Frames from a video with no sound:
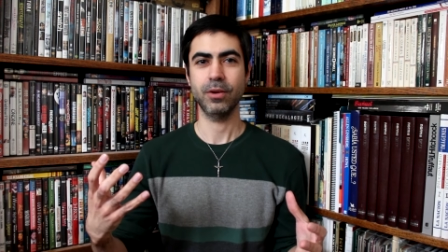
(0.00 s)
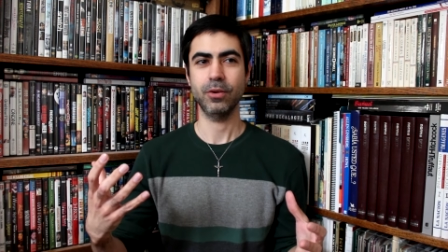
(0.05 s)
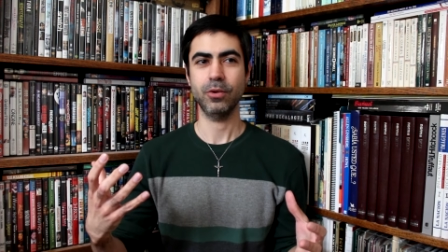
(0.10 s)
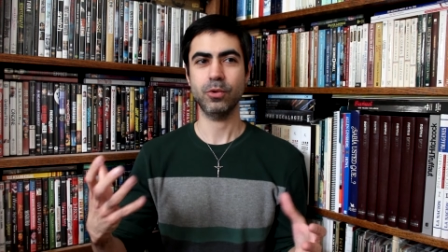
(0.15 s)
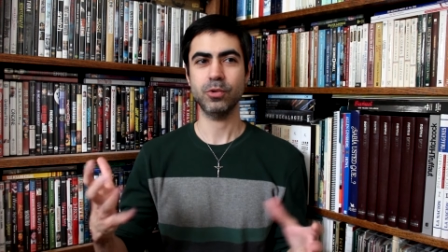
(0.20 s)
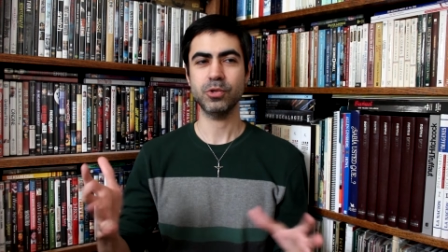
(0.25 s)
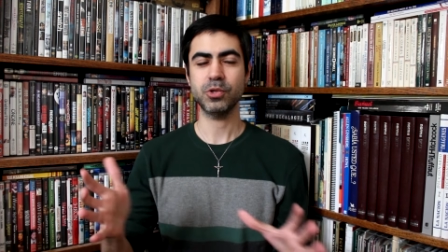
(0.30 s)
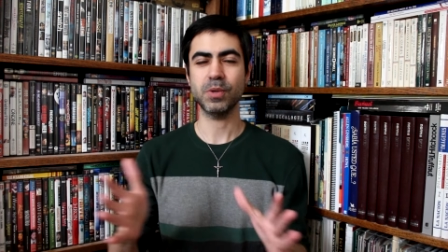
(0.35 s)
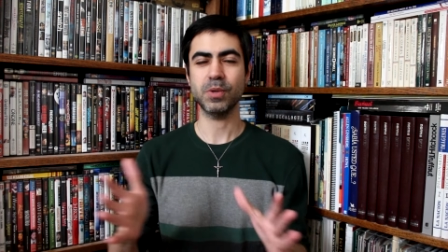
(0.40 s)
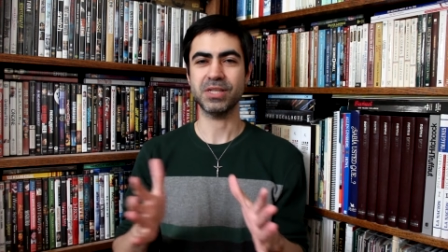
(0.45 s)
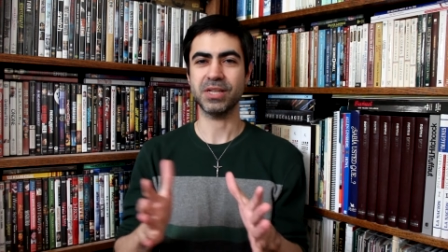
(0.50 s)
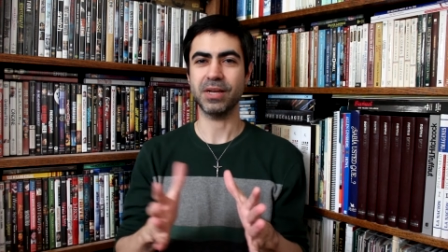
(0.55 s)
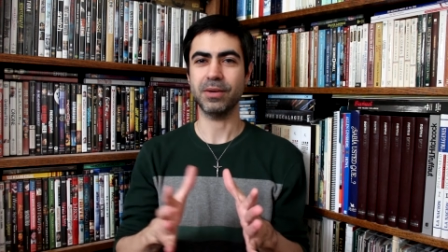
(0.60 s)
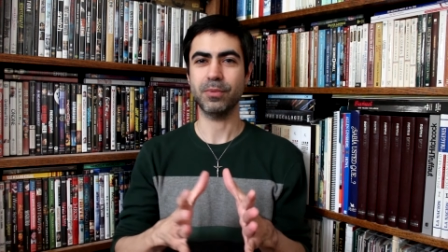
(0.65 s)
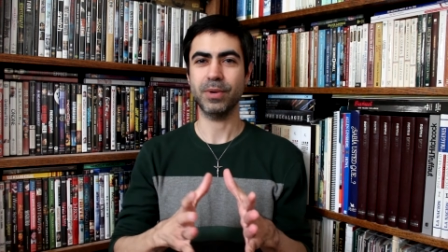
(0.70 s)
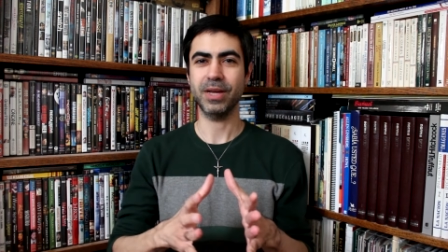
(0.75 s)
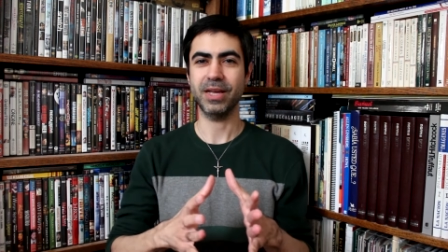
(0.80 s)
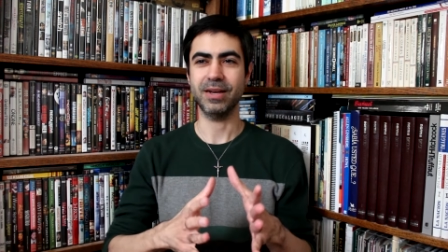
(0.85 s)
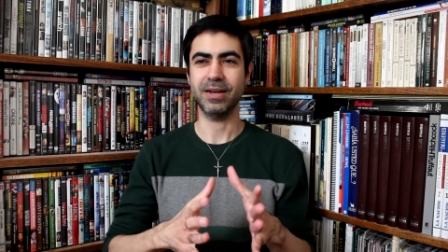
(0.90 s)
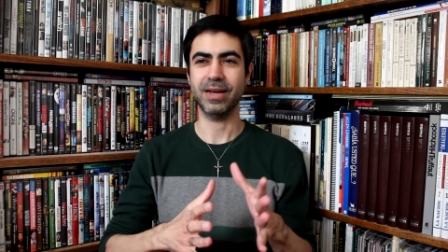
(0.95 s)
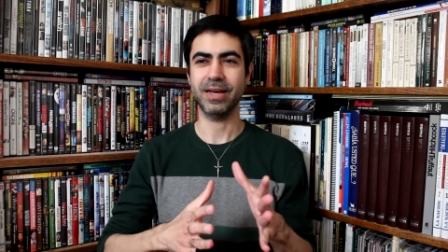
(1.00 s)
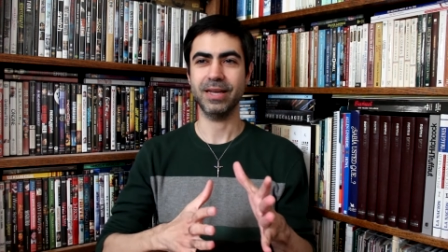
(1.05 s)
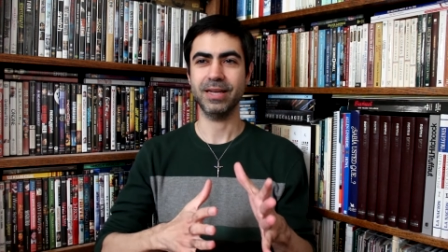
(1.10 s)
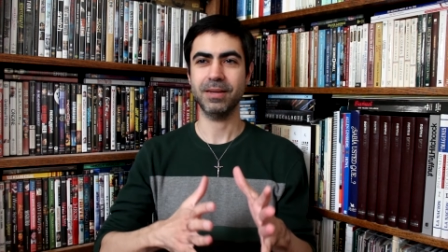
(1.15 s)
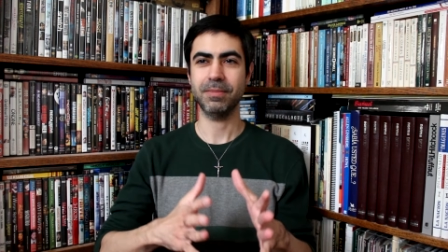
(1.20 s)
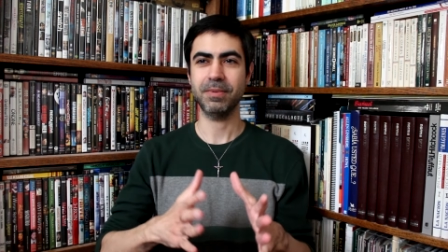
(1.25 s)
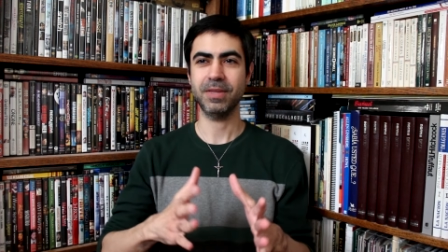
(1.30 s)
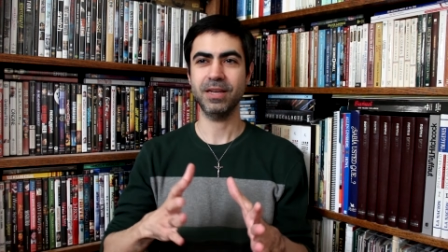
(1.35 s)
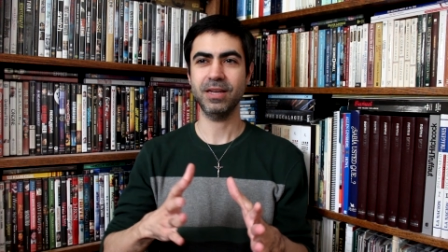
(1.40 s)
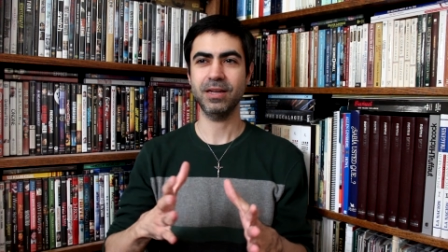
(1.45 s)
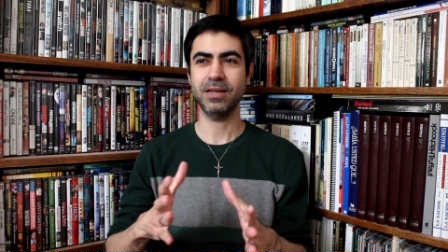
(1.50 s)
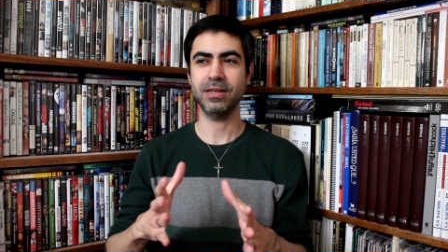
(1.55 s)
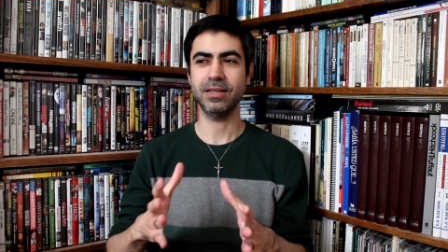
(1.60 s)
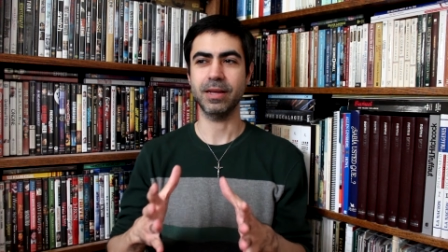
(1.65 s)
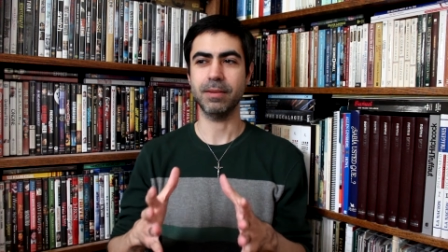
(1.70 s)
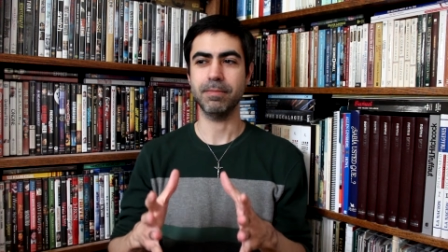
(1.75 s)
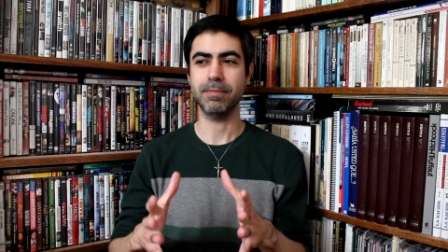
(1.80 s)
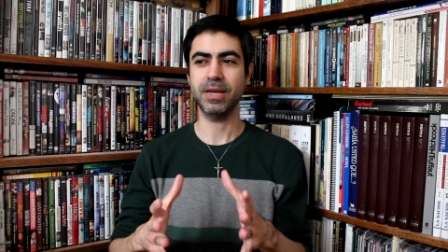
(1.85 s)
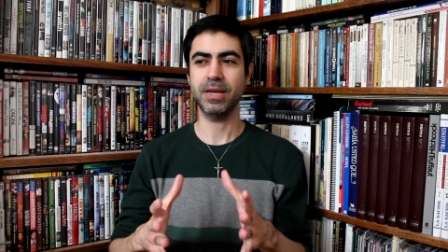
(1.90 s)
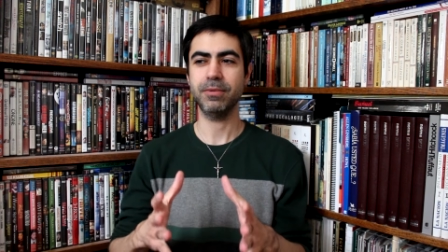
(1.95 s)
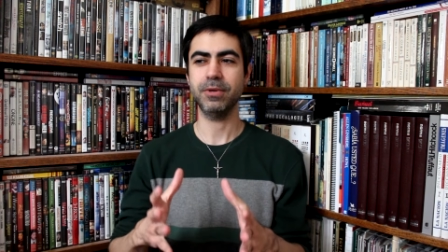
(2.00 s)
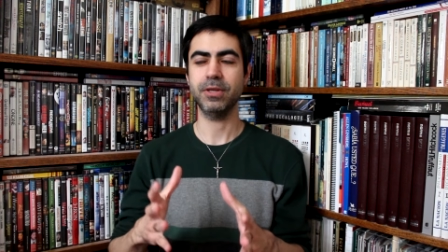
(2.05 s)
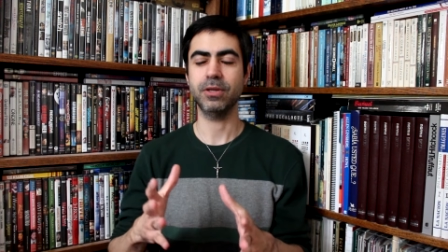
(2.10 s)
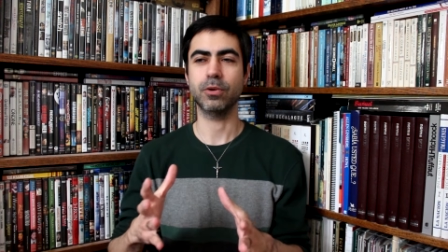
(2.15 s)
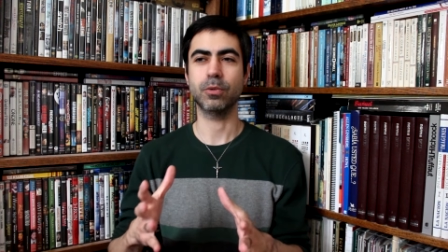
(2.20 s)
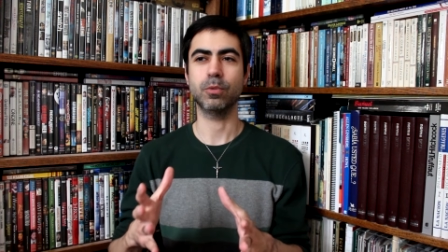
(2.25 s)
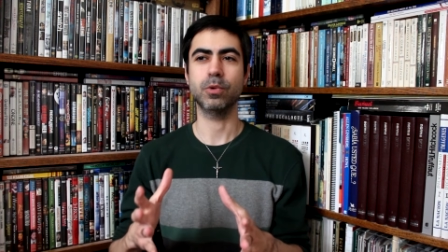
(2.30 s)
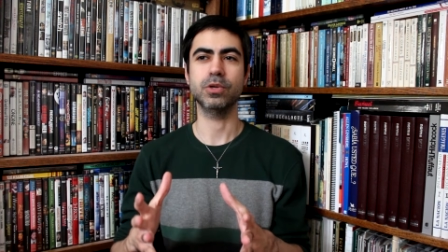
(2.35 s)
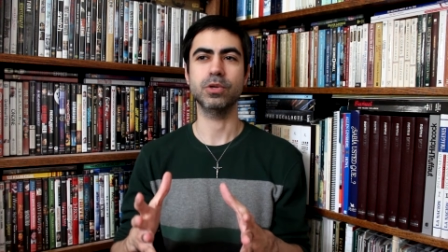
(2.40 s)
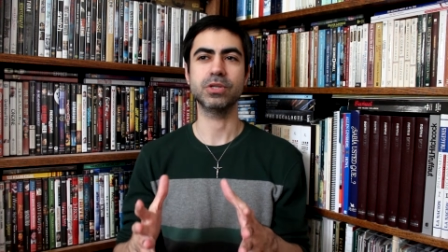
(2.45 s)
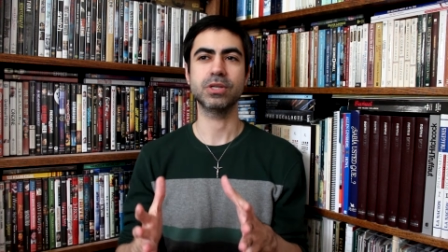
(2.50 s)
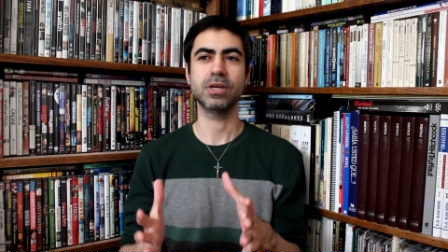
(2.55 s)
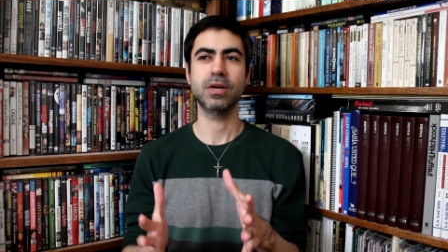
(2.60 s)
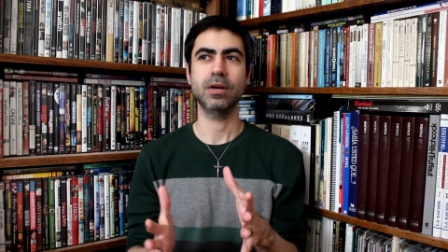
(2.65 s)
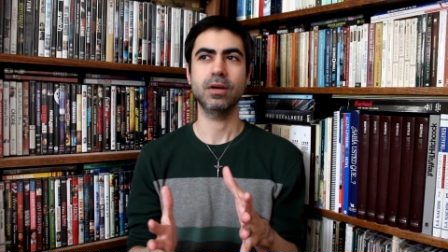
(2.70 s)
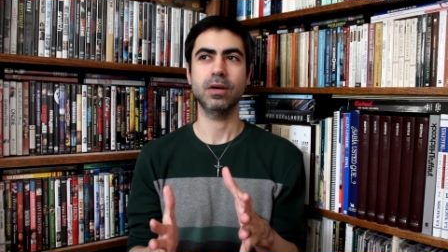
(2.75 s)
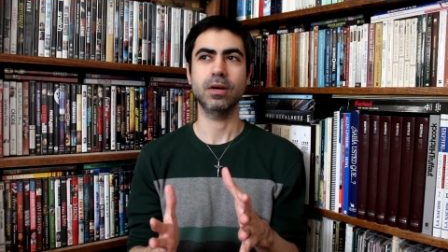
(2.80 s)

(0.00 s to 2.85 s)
Also, as I read, I kept thinking that maybe there was